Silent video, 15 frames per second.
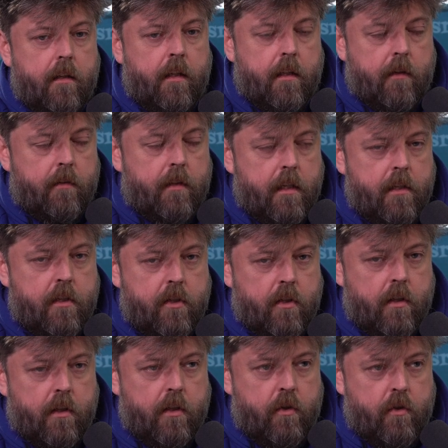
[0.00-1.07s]

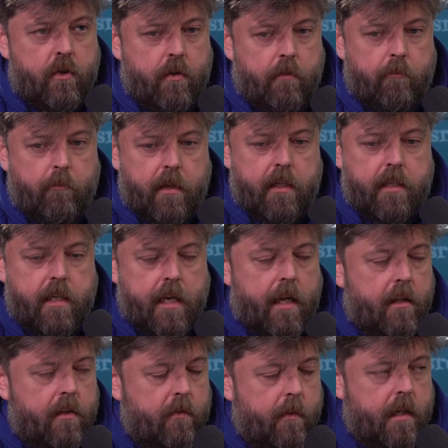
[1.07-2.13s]
you shouldn't be
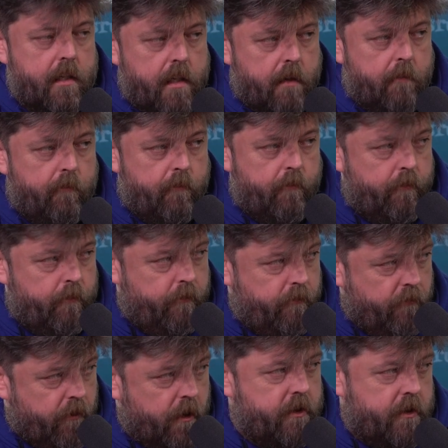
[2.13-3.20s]
scared to actually
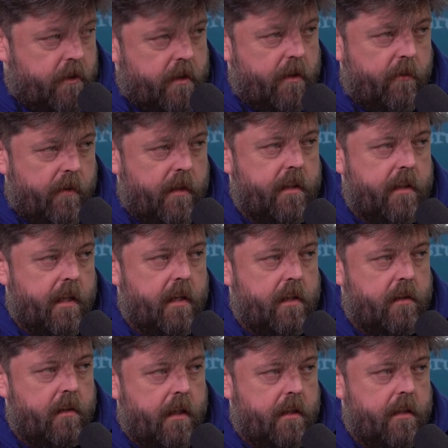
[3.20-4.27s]
thrust yourself into
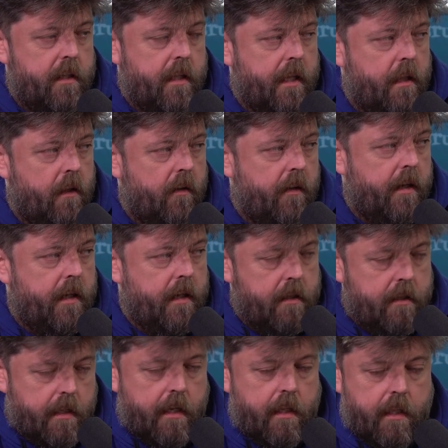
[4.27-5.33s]
that light,
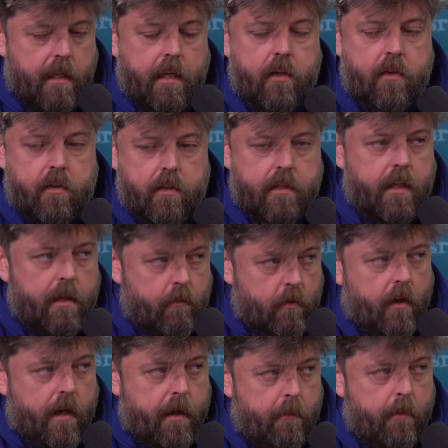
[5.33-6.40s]
into that niche, and say,
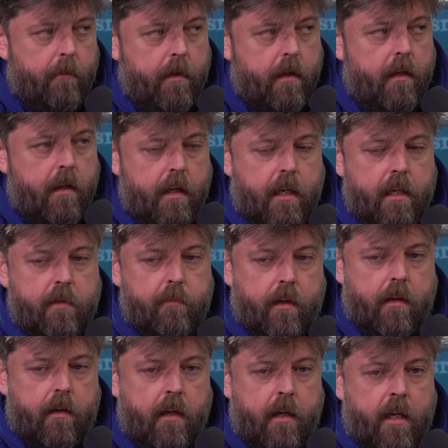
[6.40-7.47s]
well, I am an
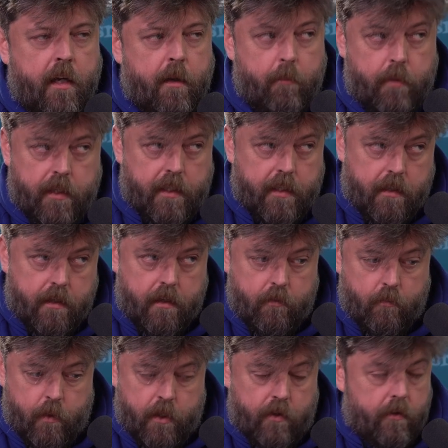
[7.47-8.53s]
expert. But then
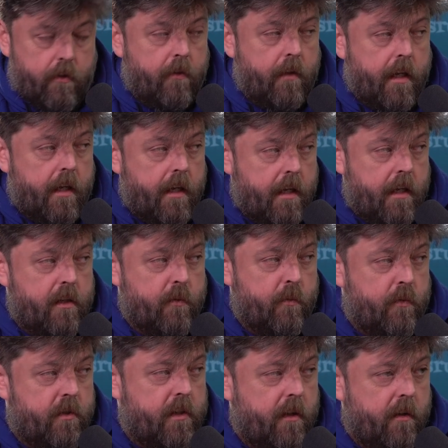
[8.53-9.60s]
when you do that, it is
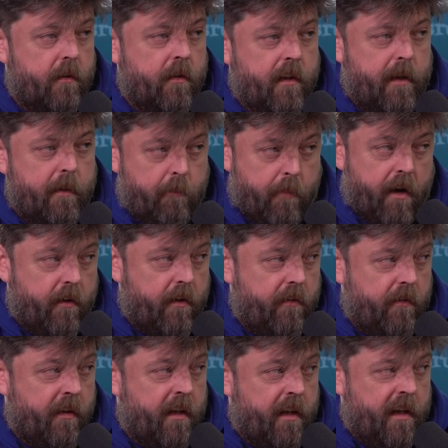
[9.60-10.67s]
also imperative